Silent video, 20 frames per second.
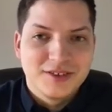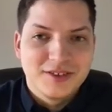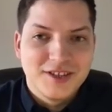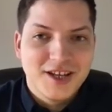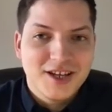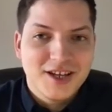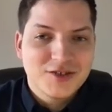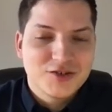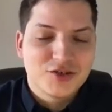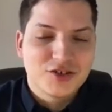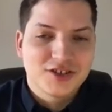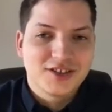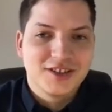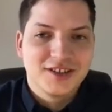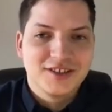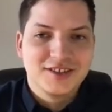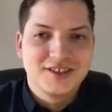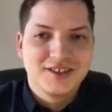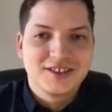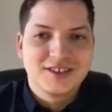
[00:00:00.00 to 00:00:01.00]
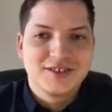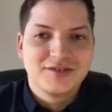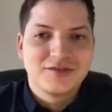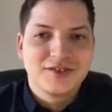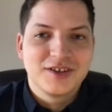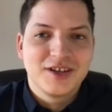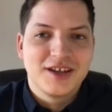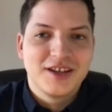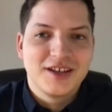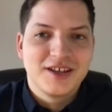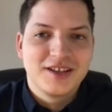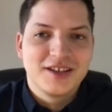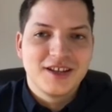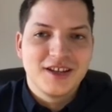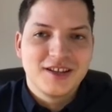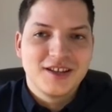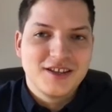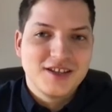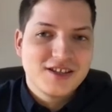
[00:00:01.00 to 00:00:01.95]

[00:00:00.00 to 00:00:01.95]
dangerously addictive, and